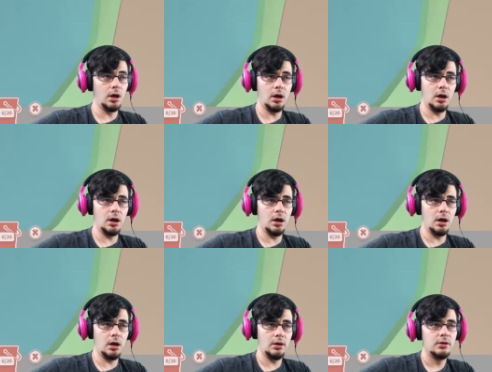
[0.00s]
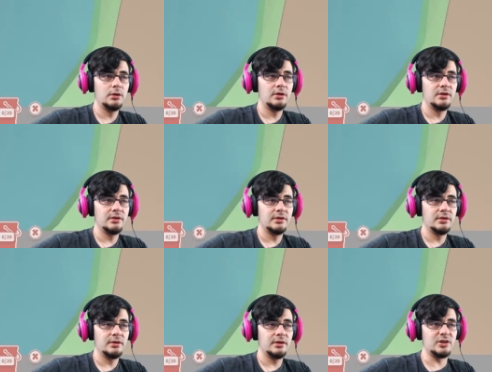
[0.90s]
Oh,
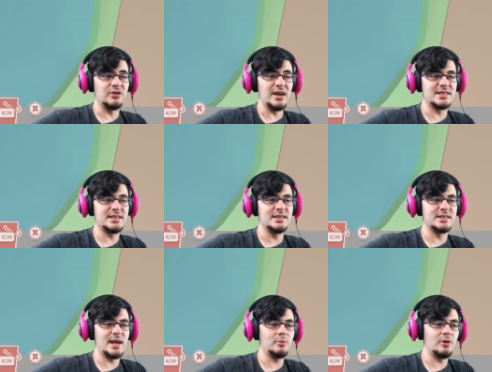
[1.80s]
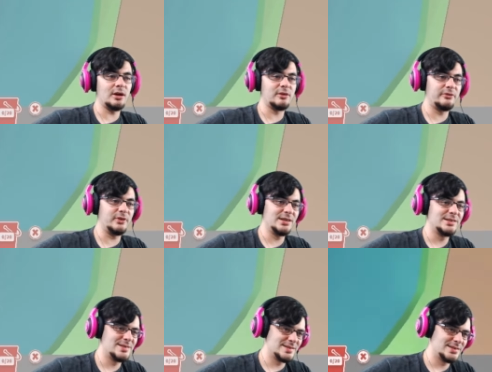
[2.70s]
a grassy shamrock
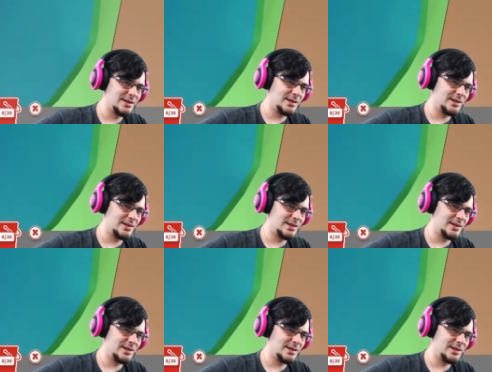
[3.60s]
fish.